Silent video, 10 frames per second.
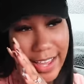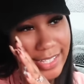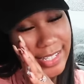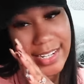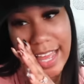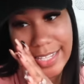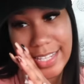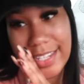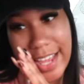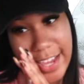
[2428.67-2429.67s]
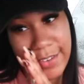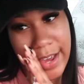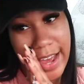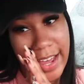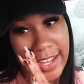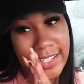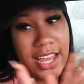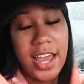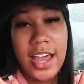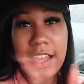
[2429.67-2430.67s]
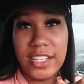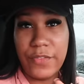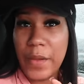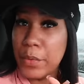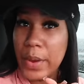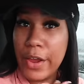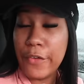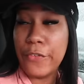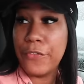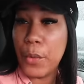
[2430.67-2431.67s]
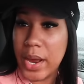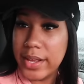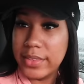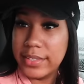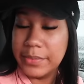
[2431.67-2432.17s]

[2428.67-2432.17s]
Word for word: It's the next day, you guys. It's February 4th.